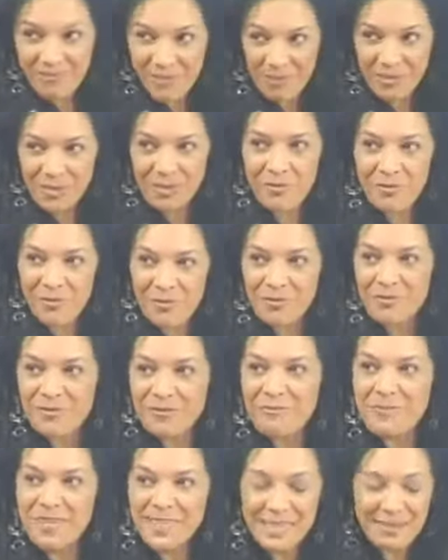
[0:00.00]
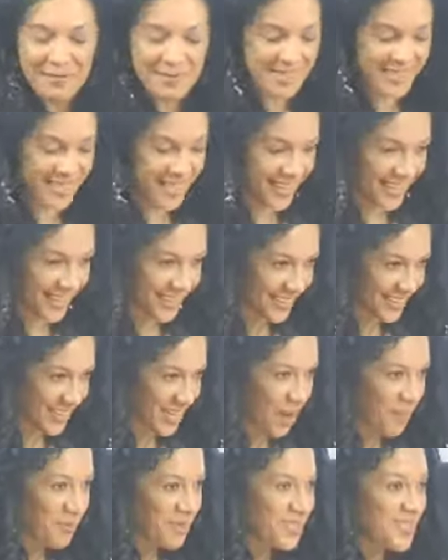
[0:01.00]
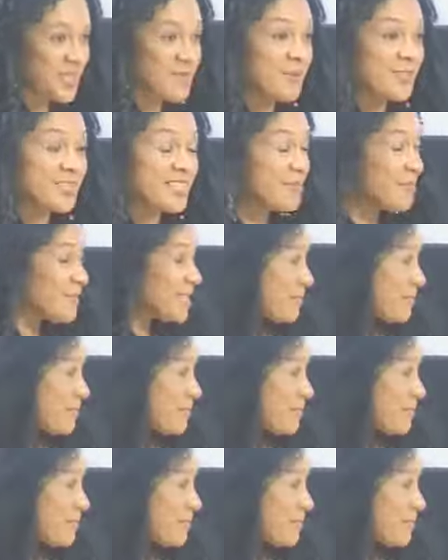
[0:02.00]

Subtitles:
I'm sure we're all familiar with that. I mean, she wanted me